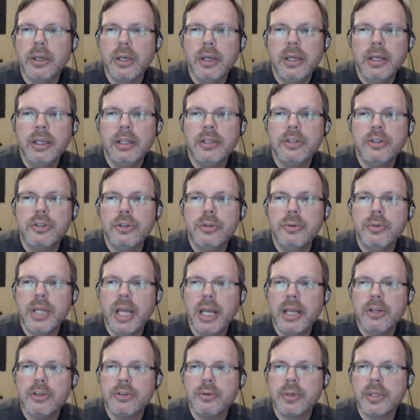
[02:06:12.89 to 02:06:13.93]
It is too
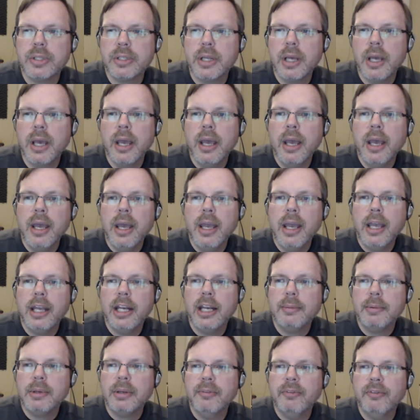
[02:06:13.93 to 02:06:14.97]
dangerous, and I'm
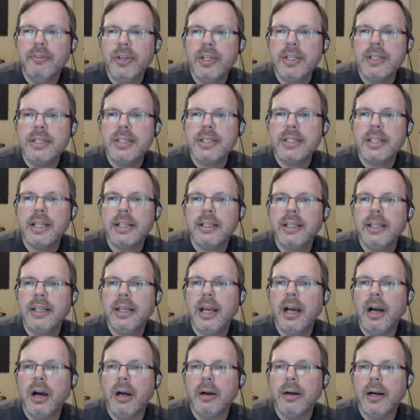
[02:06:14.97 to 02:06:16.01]
convinced that the
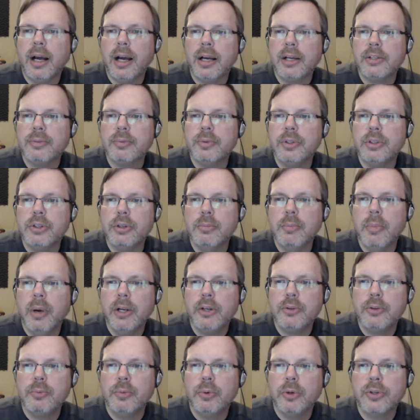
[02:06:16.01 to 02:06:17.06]
Aurochs would do much
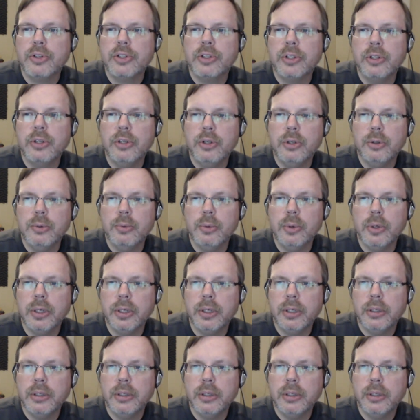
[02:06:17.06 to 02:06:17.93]
worse than you would.